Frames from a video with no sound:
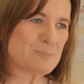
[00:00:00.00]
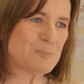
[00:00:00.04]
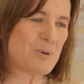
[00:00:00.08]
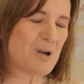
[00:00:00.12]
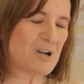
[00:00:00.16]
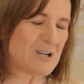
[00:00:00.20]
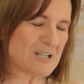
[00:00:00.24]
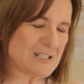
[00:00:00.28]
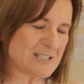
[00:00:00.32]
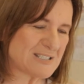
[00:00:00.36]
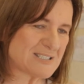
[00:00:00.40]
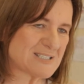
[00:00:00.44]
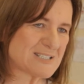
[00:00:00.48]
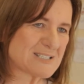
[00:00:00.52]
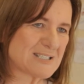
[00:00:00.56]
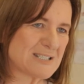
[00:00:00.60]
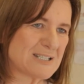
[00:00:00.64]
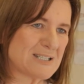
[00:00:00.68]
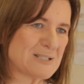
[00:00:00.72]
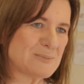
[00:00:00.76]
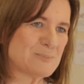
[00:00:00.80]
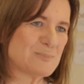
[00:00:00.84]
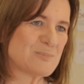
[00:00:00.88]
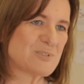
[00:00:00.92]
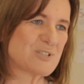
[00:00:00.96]
pilot
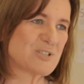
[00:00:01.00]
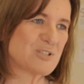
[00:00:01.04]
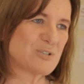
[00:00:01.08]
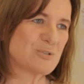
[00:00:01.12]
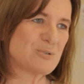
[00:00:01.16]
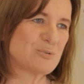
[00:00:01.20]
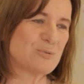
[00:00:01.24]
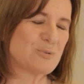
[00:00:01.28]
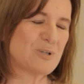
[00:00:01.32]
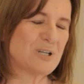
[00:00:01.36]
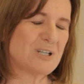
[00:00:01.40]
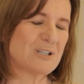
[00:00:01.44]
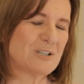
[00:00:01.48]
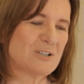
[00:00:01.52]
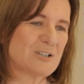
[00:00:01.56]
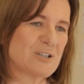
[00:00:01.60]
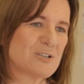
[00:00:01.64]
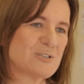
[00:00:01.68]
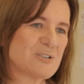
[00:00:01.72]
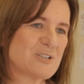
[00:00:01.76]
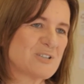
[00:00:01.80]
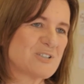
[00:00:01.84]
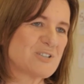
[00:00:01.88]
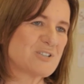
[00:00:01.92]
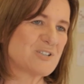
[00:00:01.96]
scheme to
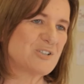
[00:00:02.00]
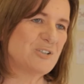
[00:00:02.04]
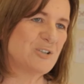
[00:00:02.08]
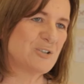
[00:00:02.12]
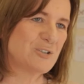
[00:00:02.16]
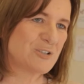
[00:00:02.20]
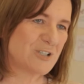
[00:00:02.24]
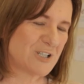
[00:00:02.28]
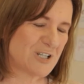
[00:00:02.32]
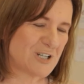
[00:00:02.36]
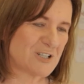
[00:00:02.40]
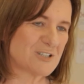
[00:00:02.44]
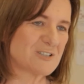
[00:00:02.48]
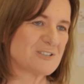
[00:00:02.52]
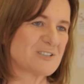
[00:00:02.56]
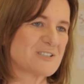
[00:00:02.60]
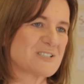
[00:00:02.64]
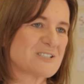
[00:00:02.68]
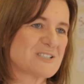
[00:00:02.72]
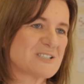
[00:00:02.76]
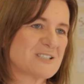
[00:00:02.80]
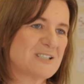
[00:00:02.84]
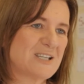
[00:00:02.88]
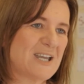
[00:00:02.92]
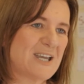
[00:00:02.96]
encourage young girls
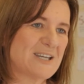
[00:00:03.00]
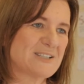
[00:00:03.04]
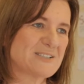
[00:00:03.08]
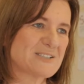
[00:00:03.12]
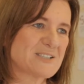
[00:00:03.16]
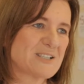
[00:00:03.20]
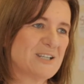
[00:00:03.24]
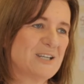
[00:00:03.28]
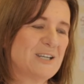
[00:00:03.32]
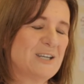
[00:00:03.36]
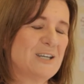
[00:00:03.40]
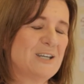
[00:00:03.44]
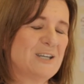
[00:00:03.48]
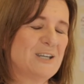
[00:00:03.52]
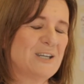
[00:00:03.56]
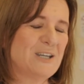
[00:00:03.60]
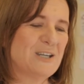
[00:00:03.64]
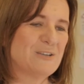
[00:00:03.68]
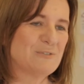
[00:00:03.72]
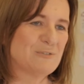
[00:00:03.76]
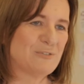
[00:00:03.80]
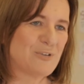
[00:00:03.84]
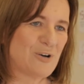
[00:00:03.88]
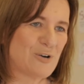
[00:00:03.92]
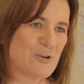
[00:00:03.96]
to get
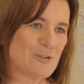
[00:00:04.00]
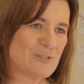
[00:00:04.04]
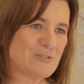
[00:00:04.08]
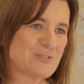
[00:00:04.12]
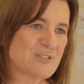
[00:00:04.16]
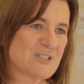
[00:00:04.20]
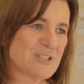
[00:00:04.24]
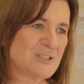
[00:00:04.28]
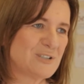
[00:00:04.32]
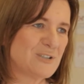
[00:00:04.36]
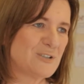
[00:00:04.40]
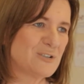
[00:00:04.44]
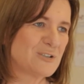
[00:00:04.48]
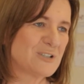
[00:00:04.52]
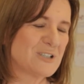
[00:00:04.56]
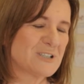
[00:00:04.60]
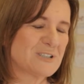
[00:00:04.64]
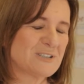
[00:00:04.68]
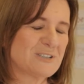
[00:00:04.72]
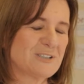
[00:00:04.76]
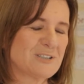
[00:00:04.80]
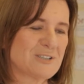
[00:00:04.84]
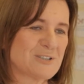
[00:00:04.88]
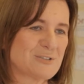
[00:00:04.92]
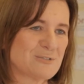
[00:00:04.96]
involved and look at
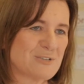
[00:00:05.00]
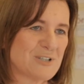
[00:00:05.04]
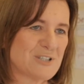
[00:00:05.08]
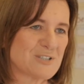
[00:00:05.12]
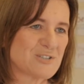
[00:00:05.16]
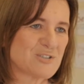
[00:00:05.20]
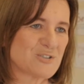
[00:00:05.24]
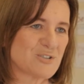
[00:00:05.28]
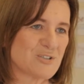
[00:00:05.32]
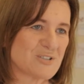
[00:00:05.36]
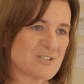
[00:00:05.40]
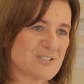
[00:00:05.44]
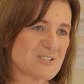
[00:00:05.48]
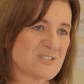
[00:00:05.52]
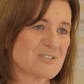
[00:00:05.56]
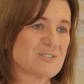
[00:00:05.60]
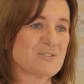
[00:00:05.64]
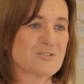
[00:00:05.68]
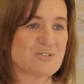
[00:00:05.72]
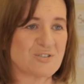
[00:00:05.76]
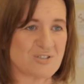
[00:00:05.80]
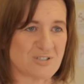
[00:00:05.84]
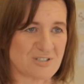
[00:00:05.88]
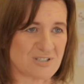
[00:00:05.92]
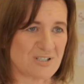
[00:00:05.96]
career choices
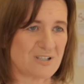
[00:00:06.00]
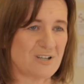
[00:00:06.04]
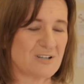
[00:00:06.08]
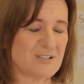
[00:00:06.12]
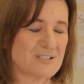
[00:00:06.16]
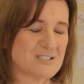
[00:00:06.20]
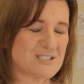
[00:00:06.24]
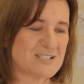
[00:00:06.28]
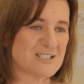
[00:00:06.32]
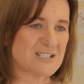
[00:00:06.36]
such as the IT